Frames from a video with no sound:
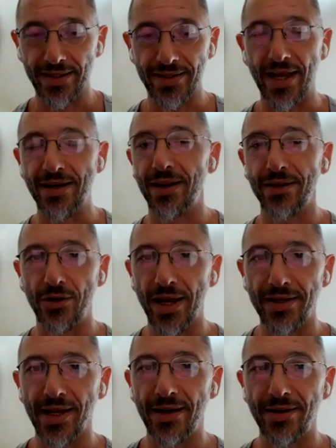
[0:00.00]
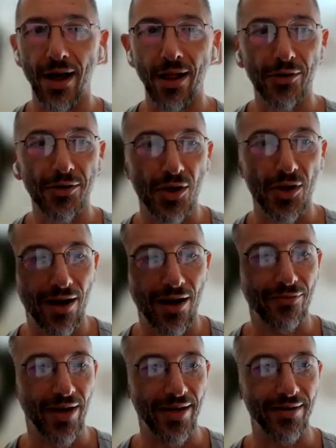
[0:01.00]
get $10
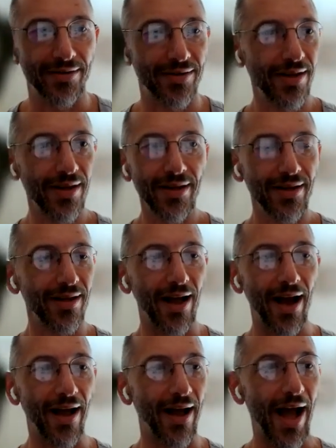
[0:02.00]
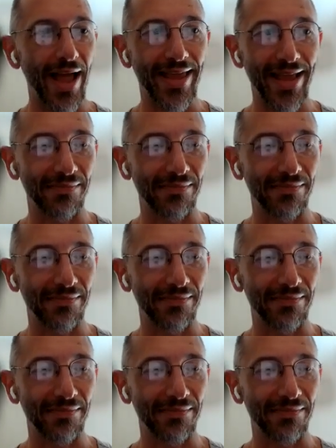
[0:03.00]
off, and I